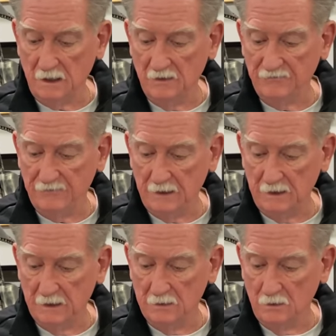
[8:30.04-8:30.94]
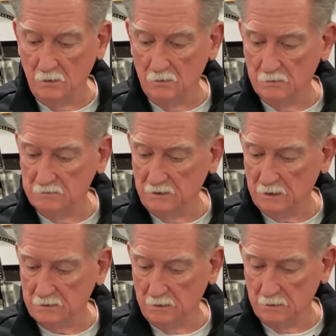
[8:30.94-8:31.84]

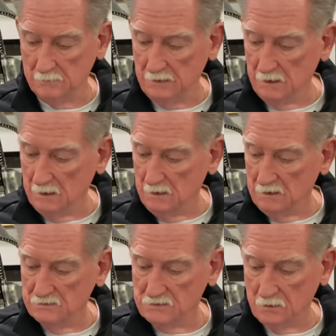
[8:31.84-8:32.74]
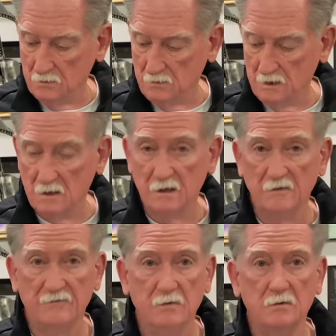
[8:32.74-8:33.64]
califano.com. So
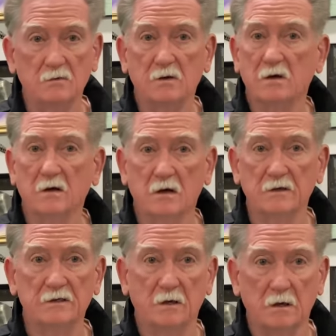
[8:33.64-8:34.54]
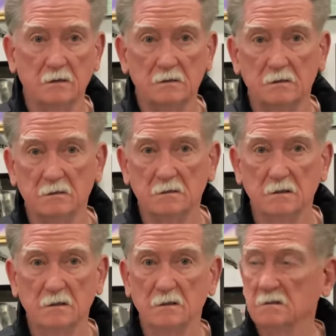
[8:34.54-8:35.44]
if you are into art
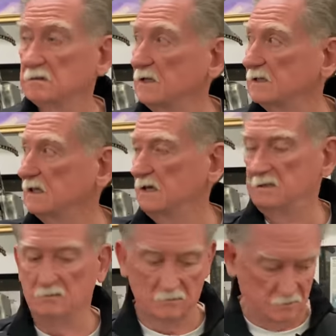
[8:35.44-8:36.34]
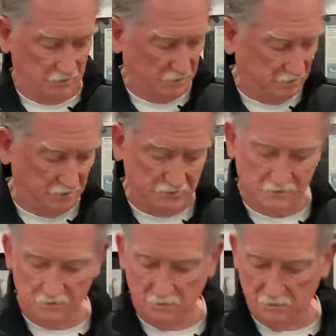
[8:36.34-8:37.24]
like that or like
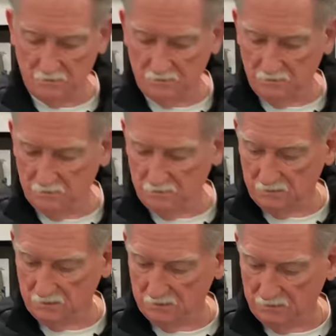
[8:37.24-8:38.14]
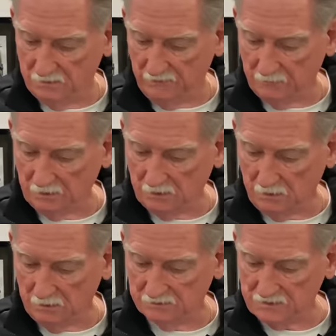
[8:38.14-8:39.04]
this, do give him a
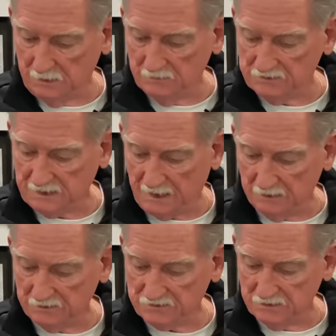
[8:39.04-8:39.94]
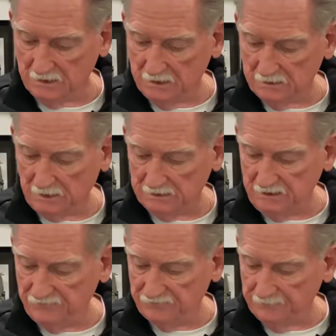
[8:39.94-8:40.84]
call. His name is Alex Khalif